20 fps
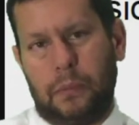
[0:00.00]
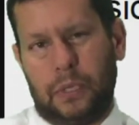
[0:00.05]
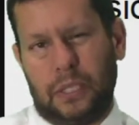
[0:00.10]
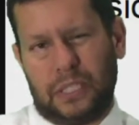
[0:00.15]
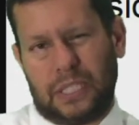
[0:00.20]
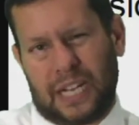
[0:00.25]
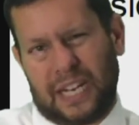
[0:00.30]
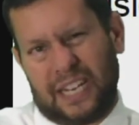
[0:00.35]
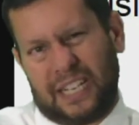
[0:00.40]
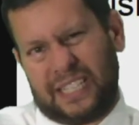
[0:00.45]

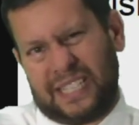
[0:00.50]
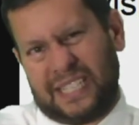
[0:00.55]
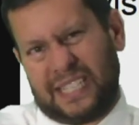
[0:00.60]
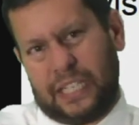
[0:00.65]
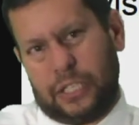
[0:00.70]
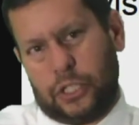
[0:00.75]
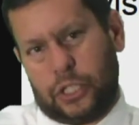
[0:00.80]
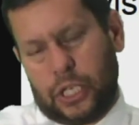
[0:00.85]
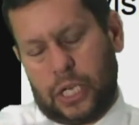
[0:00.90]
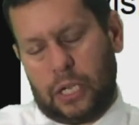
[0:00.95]
It's kind of
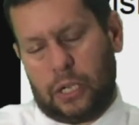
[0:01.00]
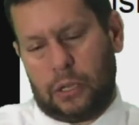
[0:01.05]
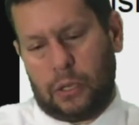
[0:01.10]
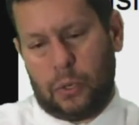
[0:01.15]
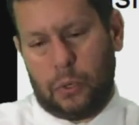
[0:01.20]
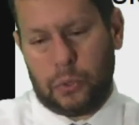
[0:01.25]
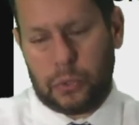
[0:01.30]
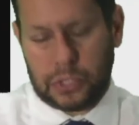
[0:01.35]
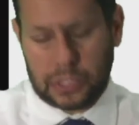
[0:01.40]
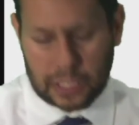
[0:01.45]
cinching
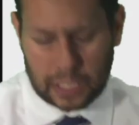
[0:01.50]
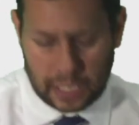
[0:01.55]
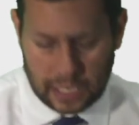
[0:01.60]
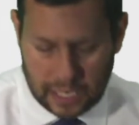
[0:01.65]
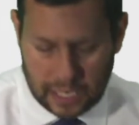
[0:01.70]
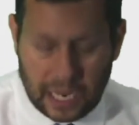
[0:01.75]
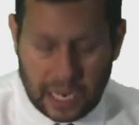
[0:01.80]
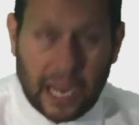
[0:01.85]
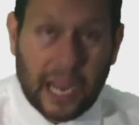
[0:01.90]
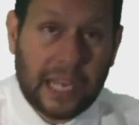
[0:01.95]
closed,
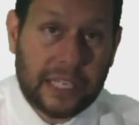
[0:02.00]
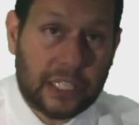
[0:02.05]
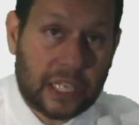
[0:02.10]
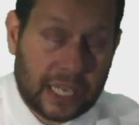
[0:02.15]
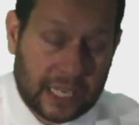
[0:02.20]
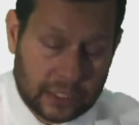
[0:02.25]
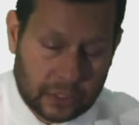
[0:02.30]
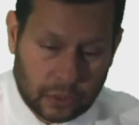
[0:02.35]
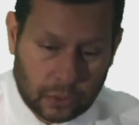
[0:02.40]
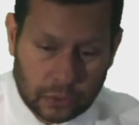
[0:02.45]
and you
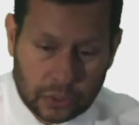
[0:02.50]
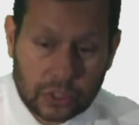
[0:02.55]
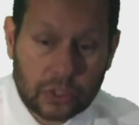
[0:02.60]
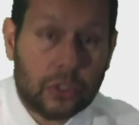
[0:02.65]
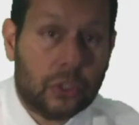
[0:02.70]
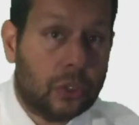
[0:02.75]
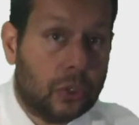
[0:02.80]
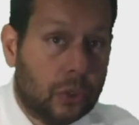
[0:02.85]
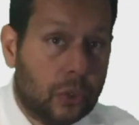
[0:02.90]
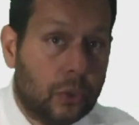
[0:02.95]
get those
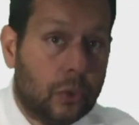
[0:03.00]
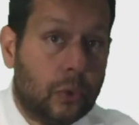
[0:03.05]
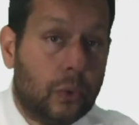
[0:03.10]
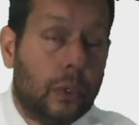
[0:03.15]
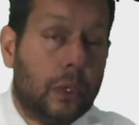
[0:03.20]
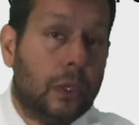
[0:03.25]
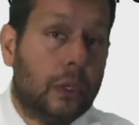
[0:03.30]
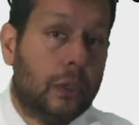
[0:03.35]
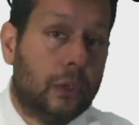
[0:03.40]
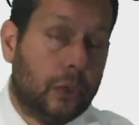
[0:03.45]
2
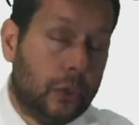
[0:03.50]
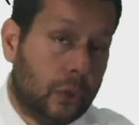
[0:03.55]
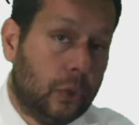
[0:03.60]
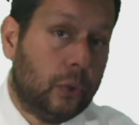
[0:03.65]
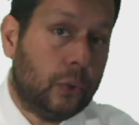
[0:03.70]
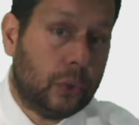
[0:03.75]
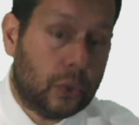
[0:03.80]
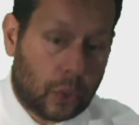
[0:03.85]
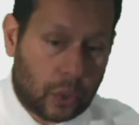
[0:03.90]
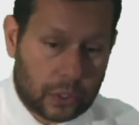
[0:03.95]

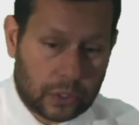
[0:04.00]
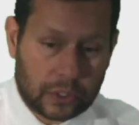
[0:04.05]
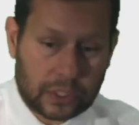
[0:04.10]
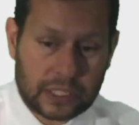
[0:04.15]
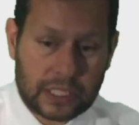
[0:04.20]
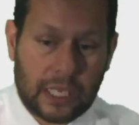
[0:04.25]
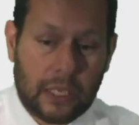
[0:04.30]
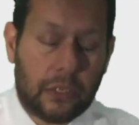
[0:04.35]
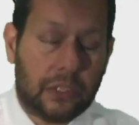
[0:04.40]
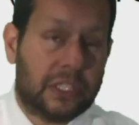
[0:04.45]
new daughter
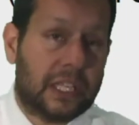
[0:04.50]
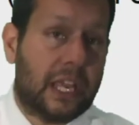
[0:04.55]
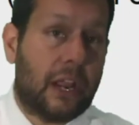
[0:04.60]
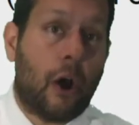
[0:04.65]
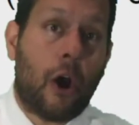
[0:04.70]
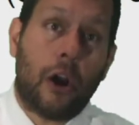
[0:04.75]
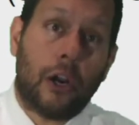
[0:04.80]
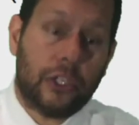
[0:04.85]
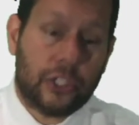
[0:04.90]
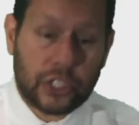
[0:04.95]
cells. They
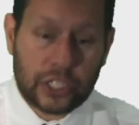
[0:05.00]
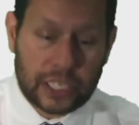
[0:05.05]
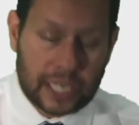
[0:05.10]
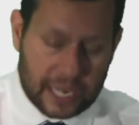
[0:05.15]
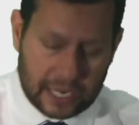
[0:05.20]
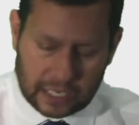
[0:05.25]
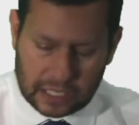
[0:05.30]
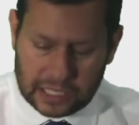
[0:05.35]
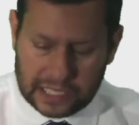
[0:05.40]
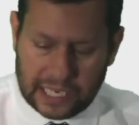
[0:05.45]
are
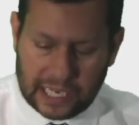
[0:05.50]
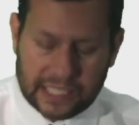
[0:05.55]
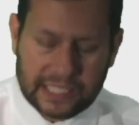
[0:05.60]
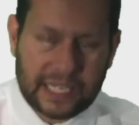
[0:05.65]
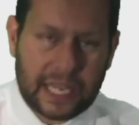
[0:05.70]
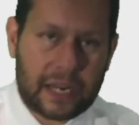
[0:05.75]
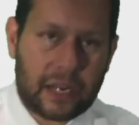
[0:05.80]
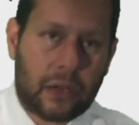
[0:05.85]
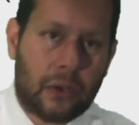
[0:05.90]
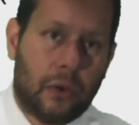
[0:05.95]
genetically
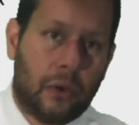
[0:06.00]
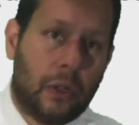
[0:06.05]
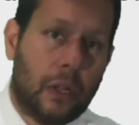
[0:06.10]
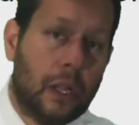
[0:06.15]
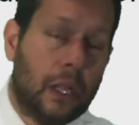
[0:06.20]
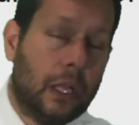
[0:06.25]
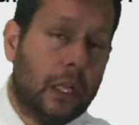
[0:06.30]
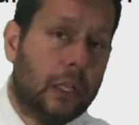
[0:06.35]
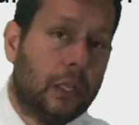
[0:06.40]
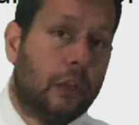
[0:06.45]
identical.
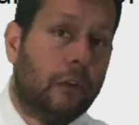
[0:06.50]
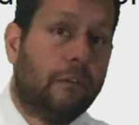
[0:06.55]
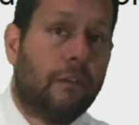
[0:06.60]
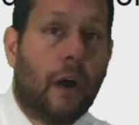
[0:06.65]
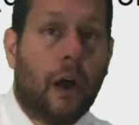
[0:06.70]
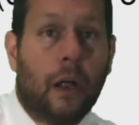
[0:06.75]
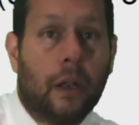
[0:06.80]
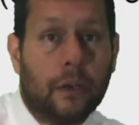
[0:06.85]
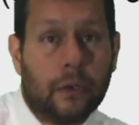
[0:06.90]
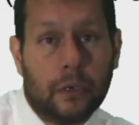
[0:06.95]
You've
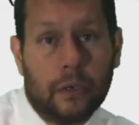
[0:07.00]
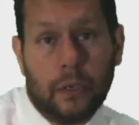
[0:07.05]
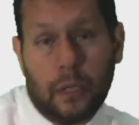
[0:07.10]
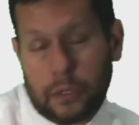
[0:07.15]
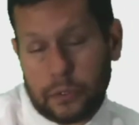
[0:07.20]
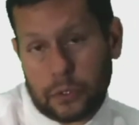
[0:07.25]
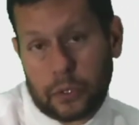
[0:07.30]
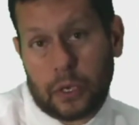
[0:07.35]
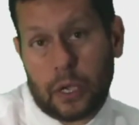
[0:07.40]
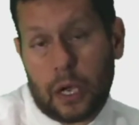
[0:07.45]

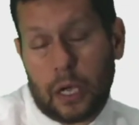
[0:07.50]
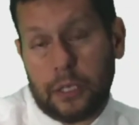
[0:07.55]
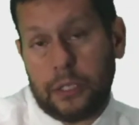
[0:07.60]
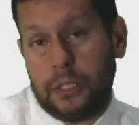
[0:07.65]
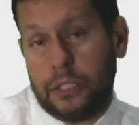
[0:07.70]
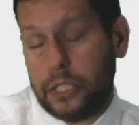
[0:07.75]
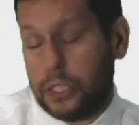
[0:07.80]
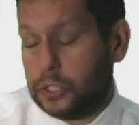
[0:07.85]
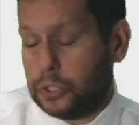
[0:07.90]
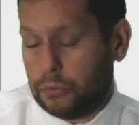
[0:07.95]
undergone
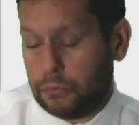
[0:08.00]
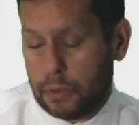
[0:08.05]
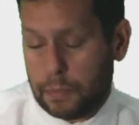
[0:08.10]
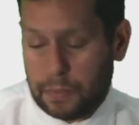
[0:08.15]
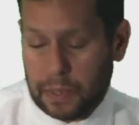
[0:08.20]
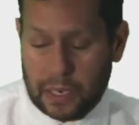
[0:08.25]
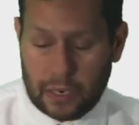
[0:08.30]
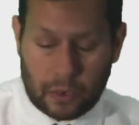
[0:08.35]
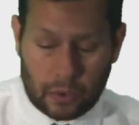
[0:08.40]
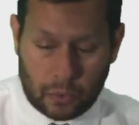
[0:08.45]
tissue
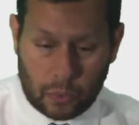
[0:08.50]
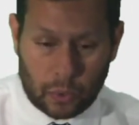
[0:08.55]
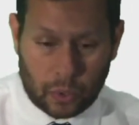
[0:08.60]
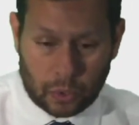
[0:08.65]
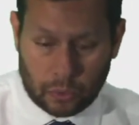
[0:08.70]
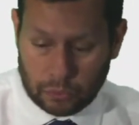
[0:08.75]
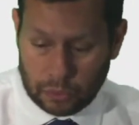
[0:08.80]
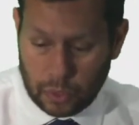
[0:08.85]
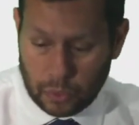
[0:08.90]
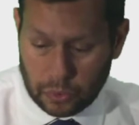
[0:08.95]
repair or
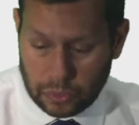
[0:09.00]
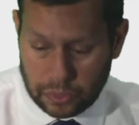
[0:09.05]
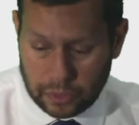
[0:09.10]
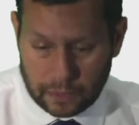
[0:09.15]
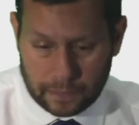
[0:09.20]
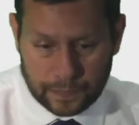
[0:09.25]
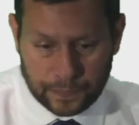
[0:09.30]
growth.